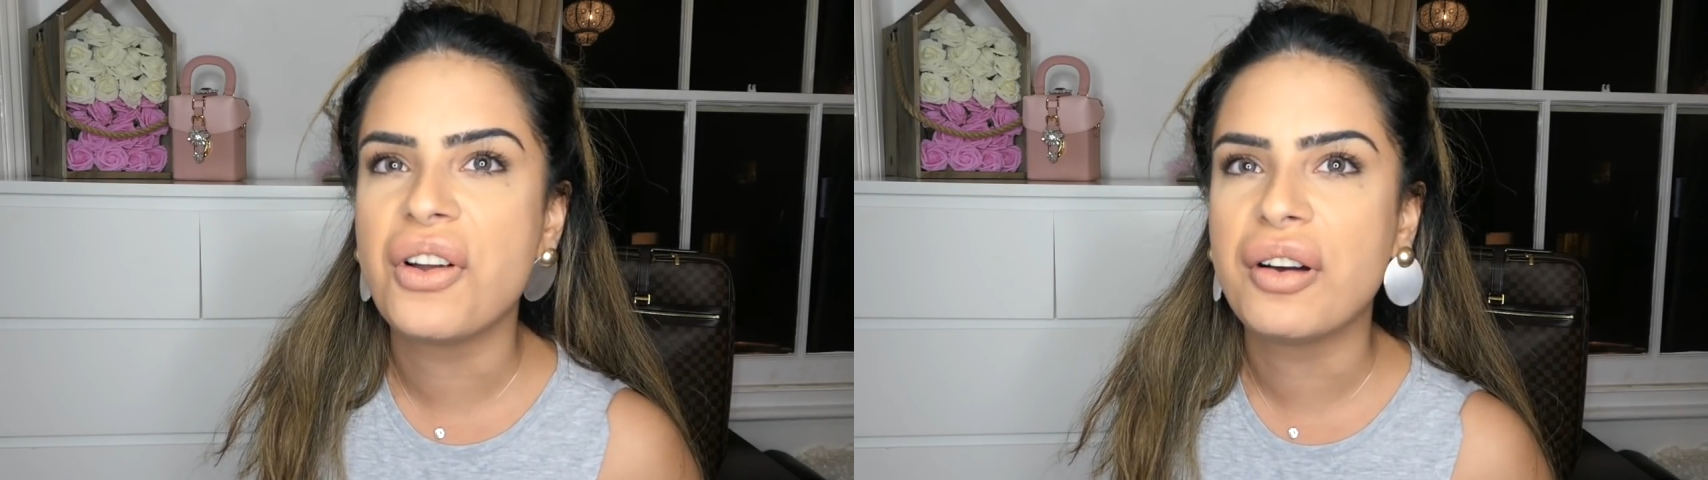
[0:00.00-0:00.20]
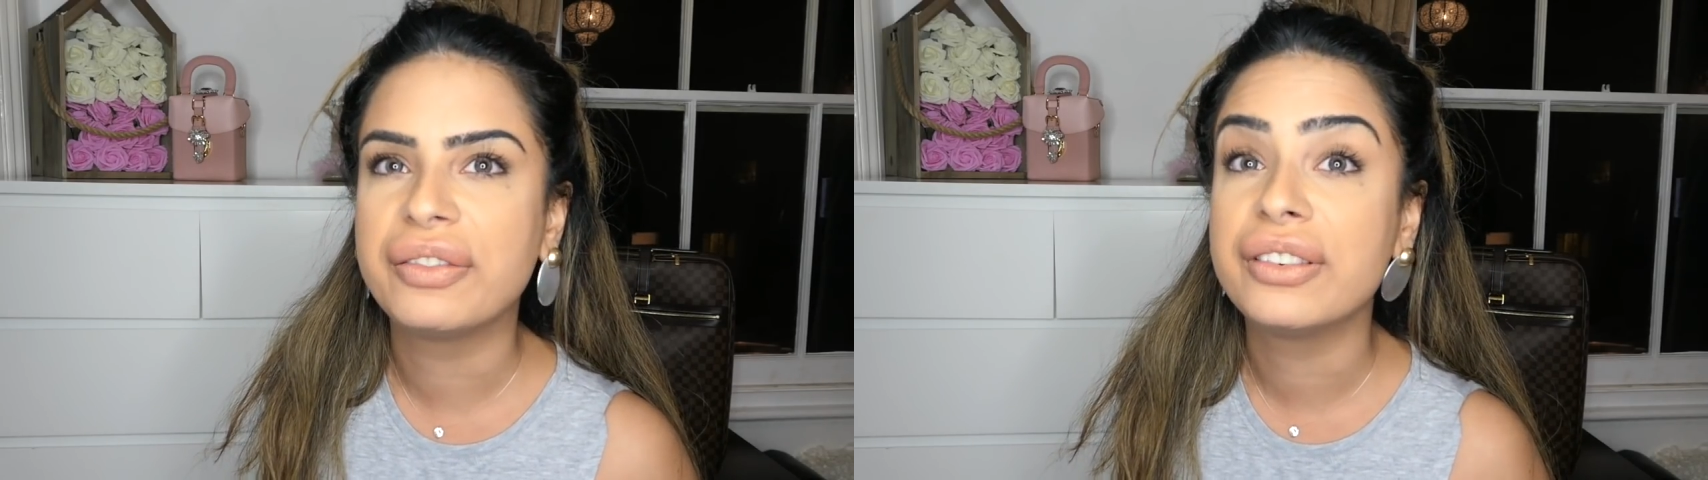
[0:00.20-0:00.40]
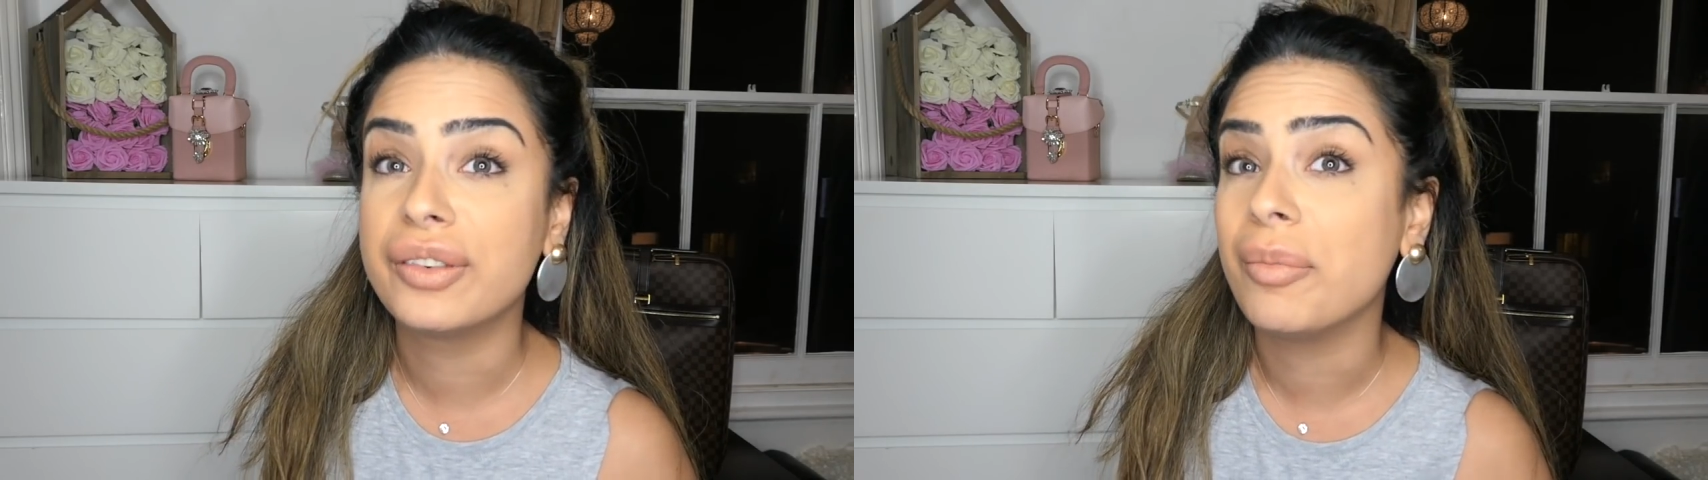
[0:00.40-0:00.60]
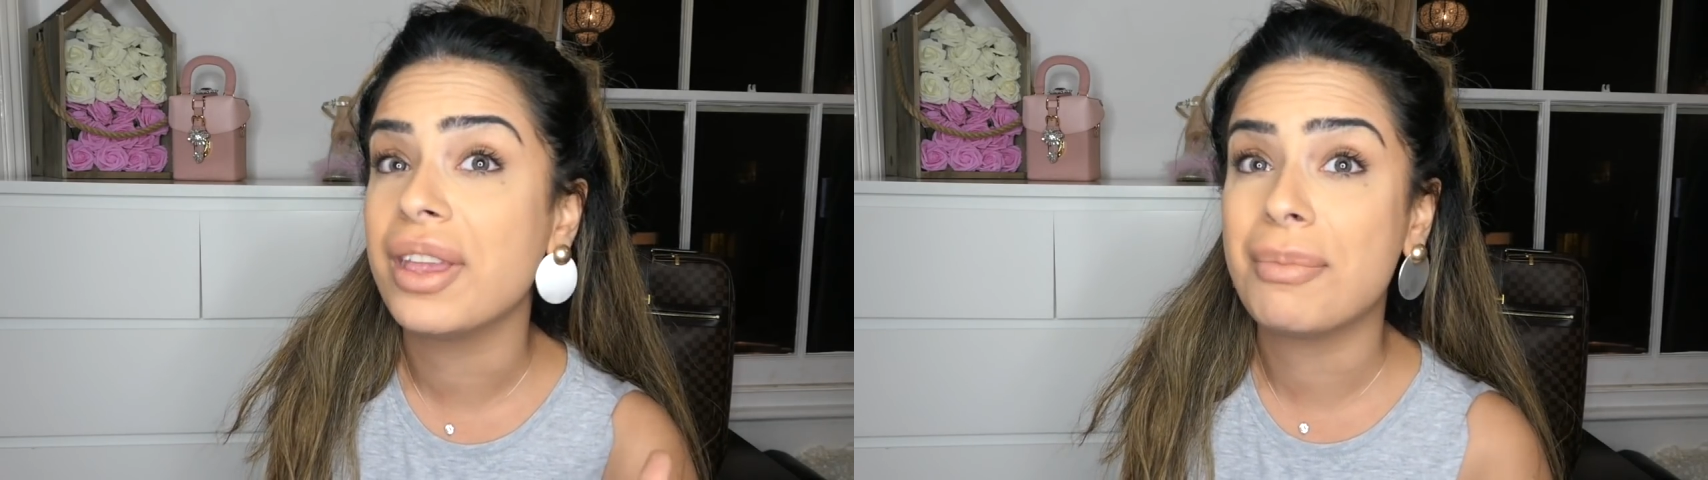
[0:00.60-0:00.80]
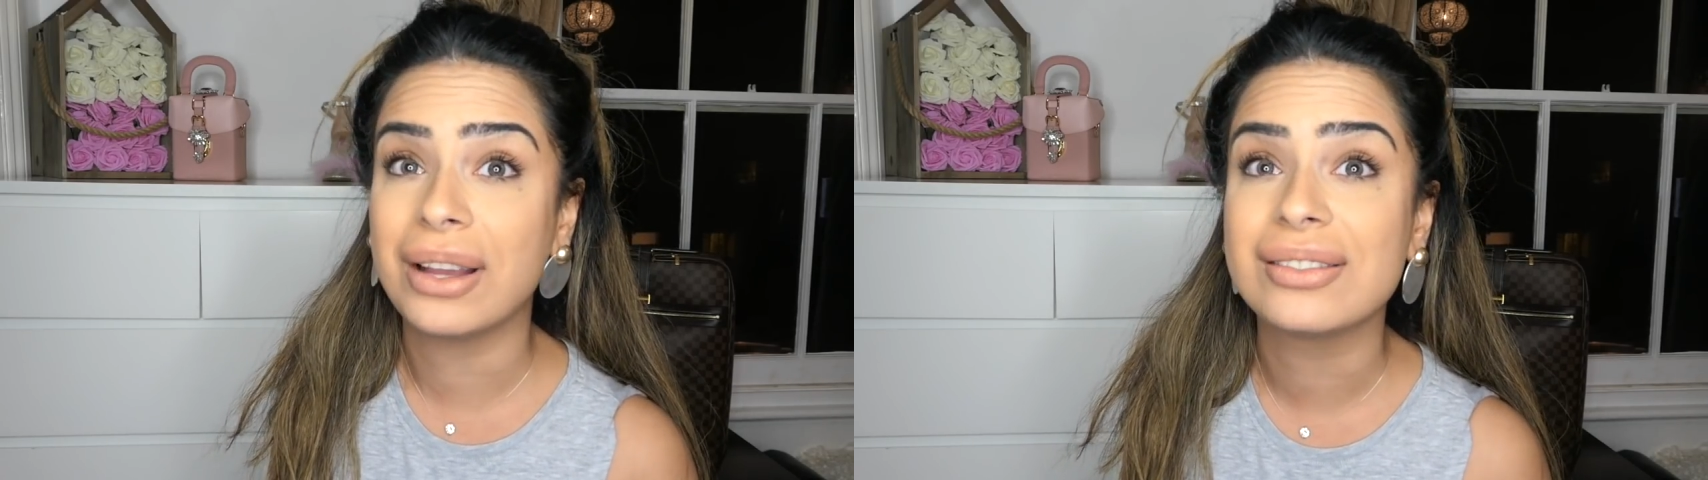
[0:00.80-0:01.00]
off from the
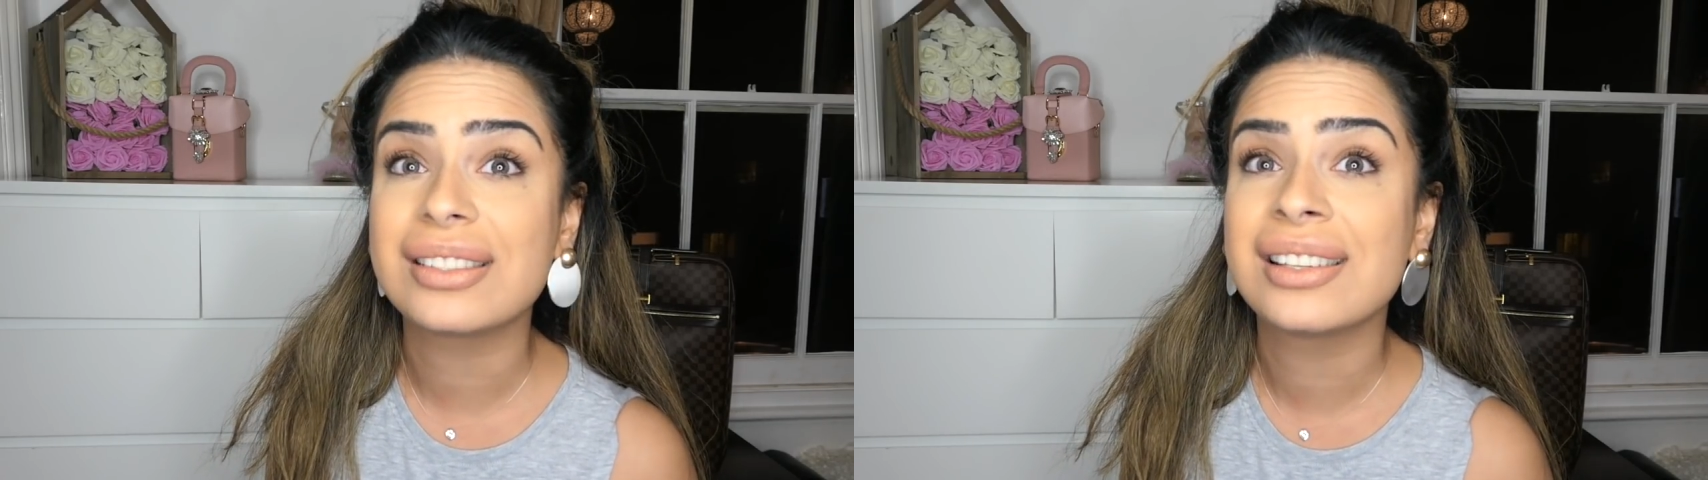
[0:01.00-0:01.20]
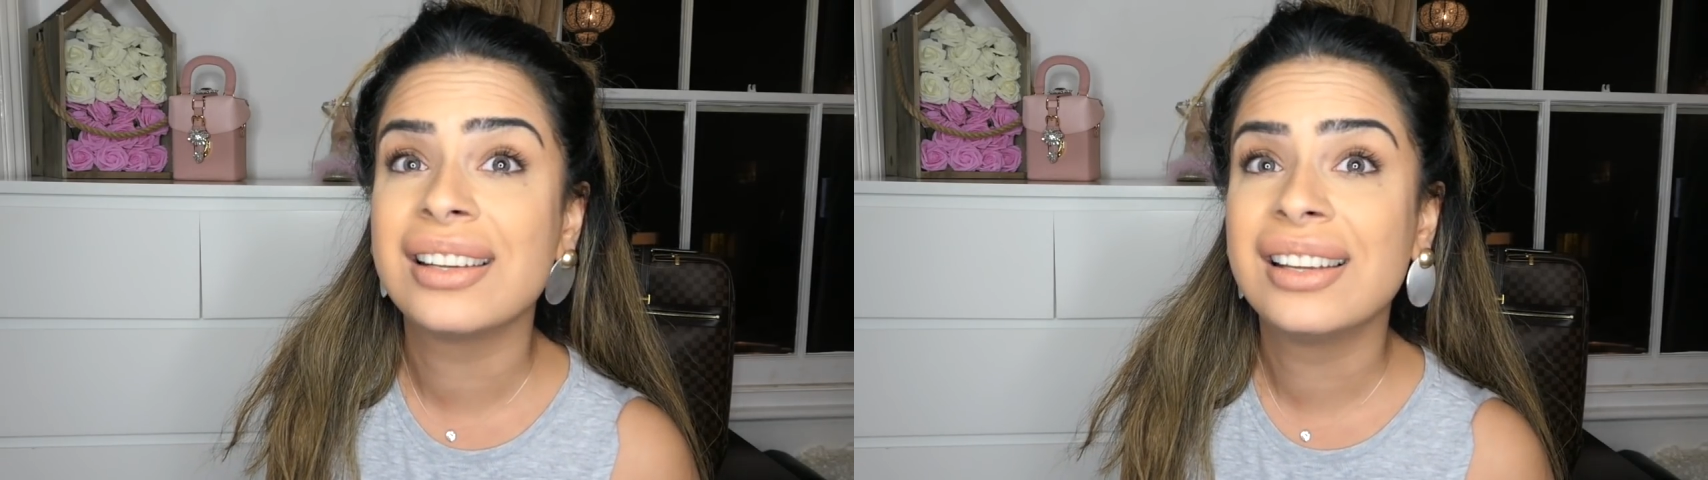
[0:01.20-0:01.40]
amount